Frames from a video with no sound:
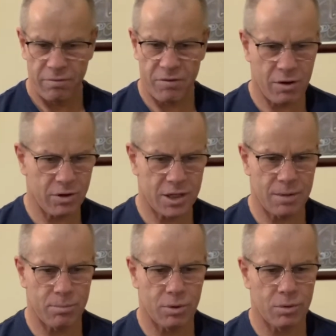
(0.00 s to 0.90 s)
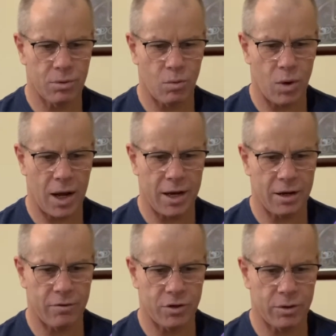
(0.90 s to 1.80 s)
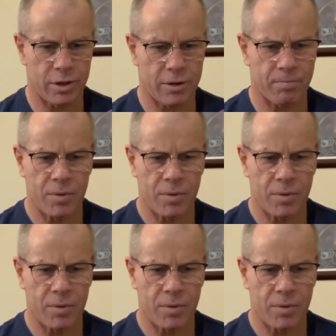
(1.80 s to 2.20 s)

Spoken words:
Very simple way of doing it.